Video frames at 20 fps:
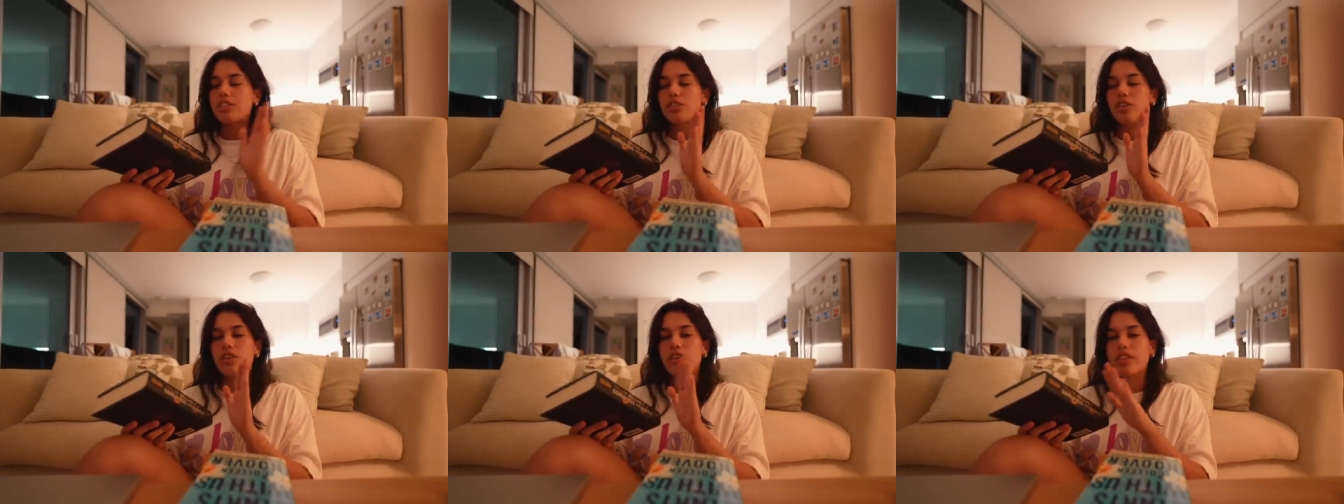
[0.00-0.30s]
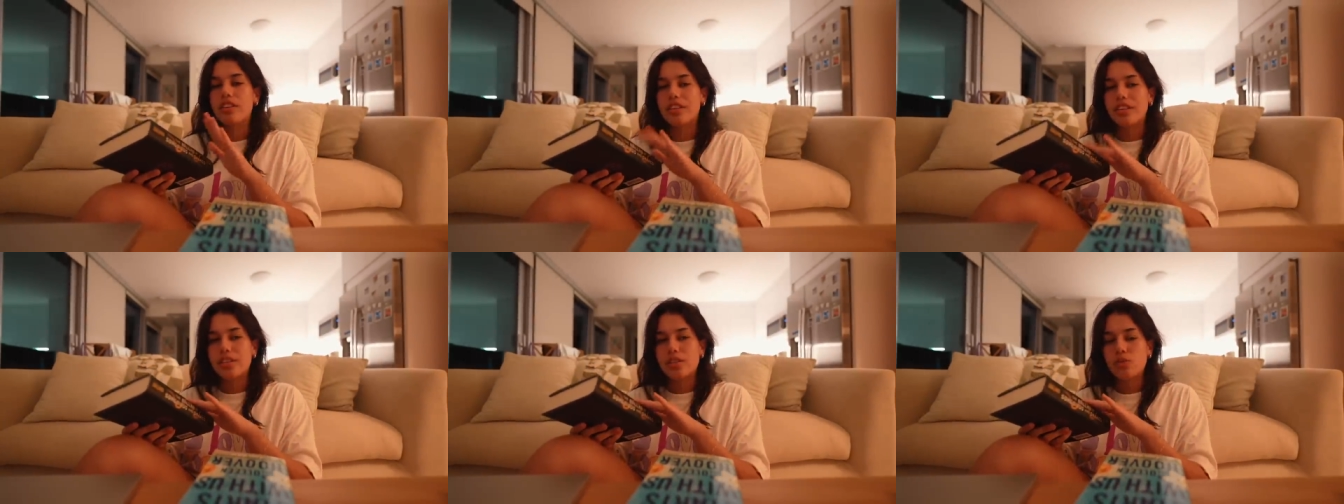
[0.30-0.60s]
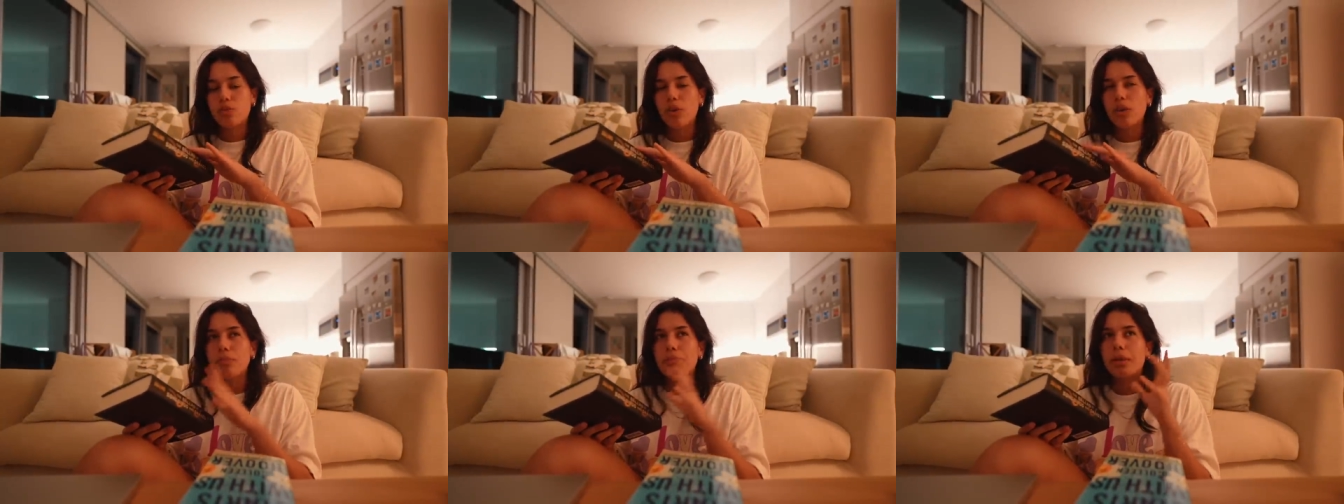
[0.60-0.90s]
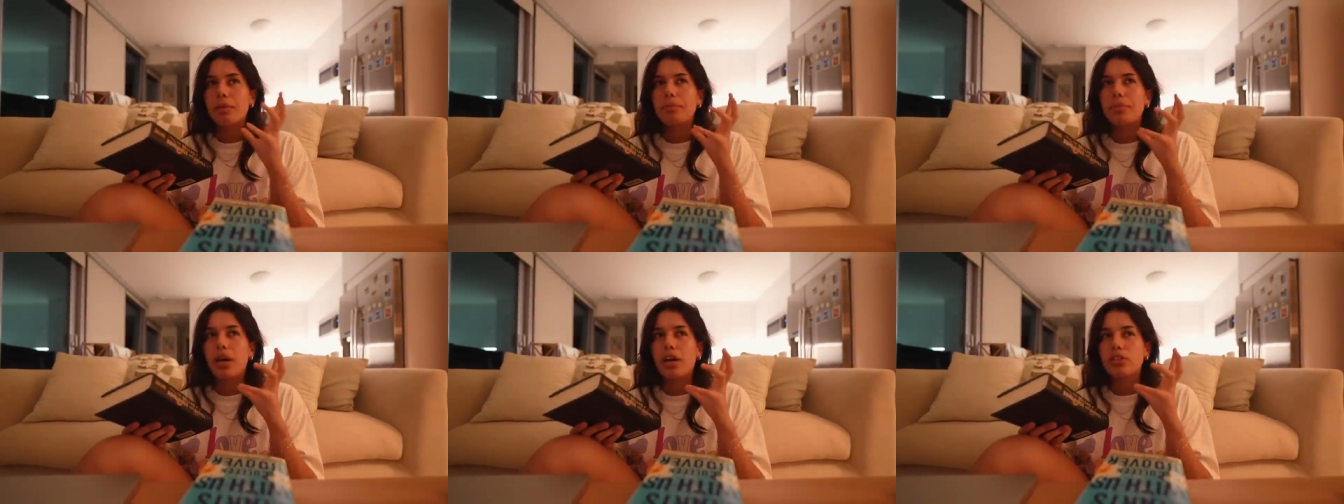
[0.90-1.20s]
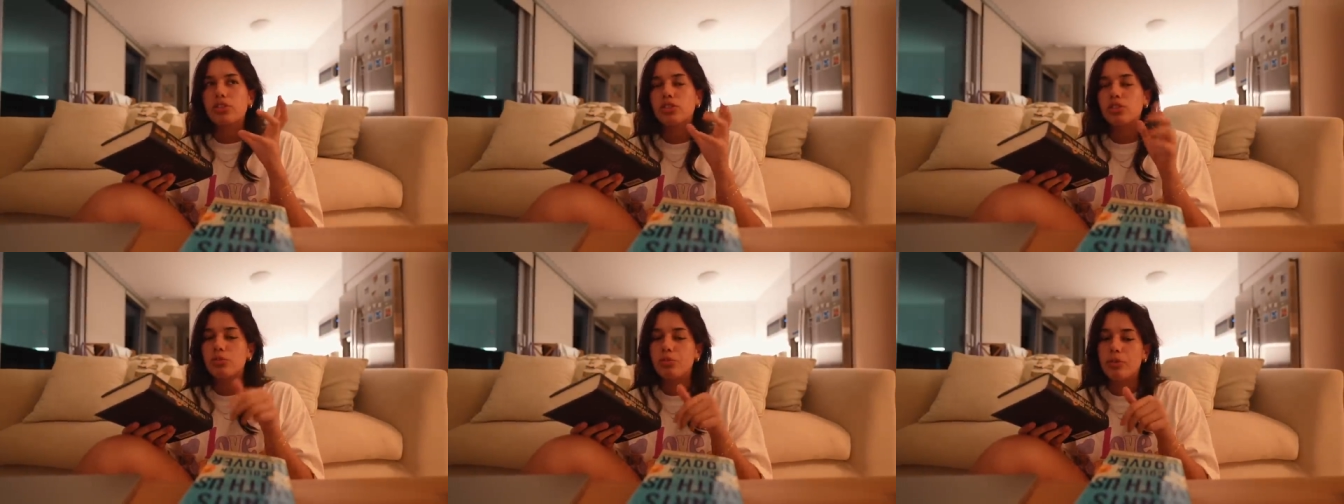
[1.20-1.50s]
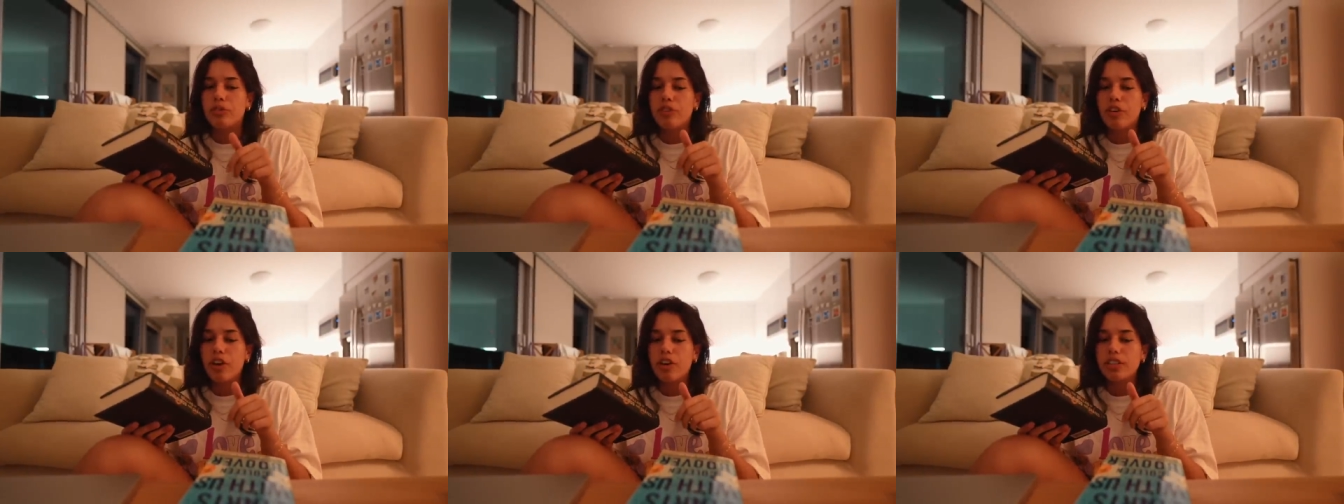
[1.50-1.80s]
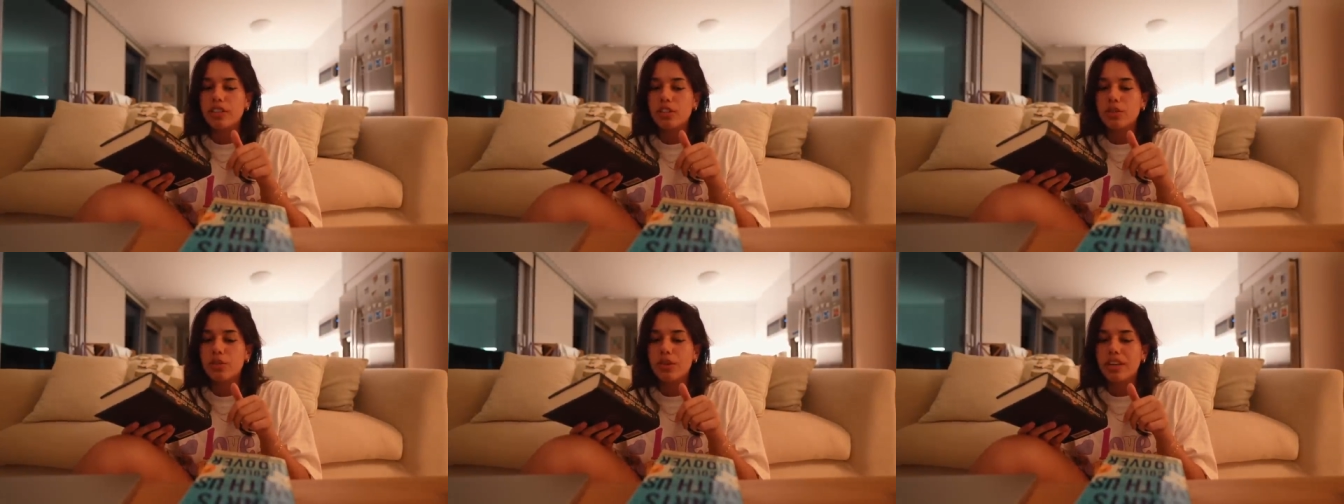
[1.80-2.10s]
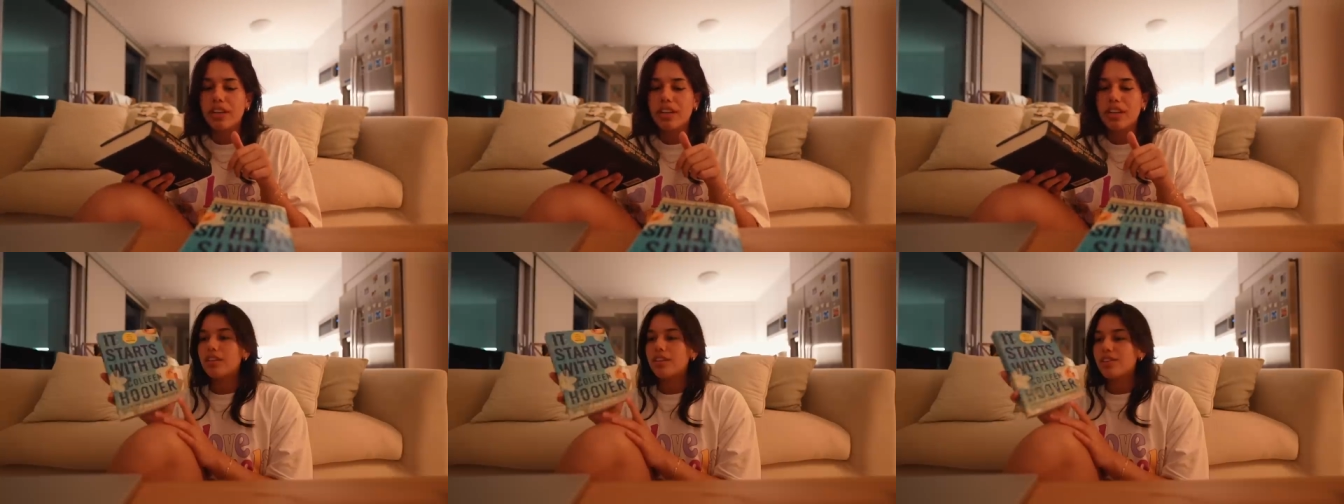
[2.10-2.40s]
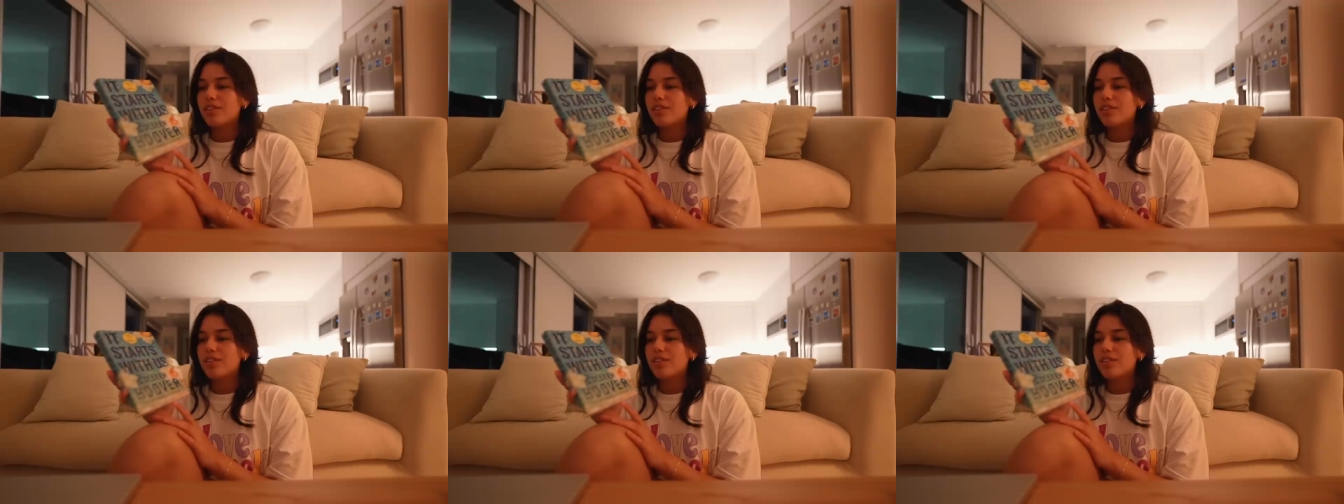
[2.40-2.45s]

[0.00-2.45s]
started this one but I'm not super far into it